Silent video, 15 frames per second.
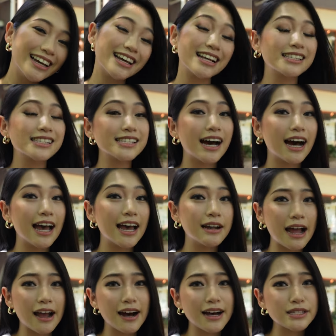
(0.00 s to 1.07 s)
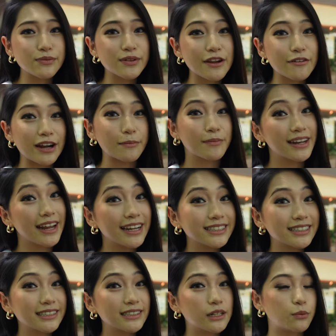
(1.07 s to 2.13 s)
Inside, I asked for their
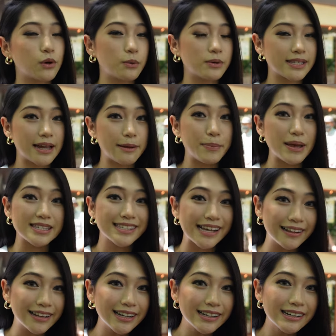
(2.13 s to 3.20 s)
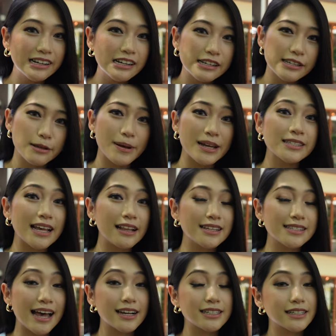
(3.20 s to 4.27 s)
recommendation on what was their best seller. So the best seller
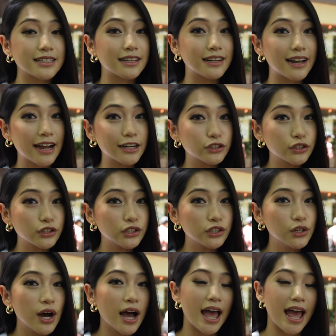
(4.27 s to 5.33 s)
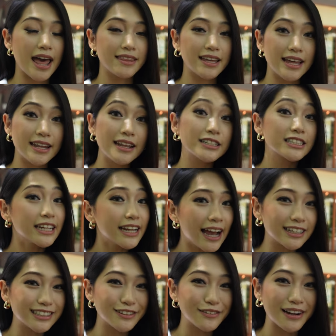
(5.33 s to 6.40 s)
is actually the natural. And then she
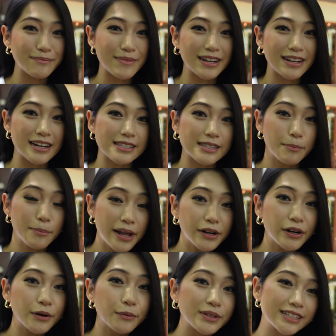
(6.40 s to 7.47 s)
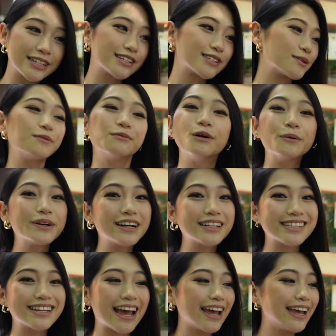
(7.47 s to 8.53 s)
actually recommended us the metal, which is what we got
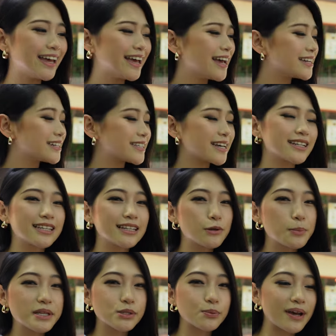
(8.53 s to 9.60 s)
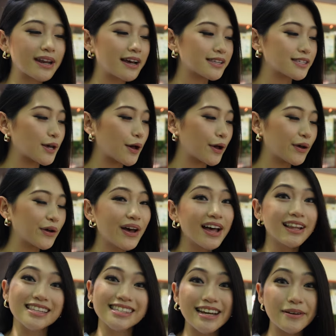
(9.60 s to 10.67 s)
today. She said it's a little bit sweeter. So
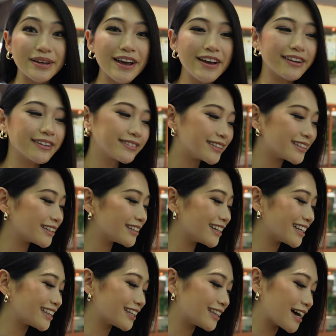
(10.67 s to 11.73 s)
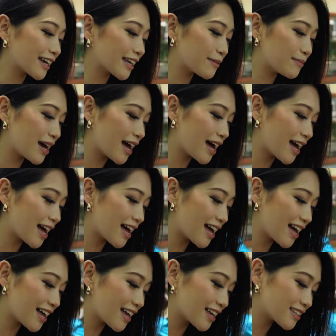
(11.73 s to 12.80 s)
let's see how we go.
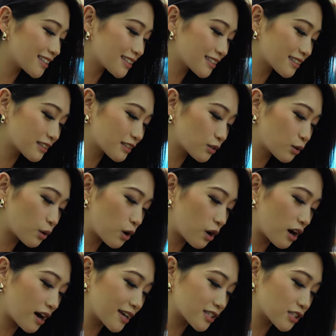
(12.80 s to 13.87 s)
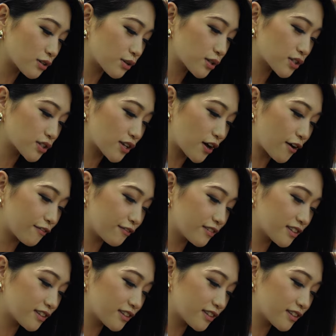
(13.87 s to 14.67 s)
Itadakimasu. Oh, it's so soft.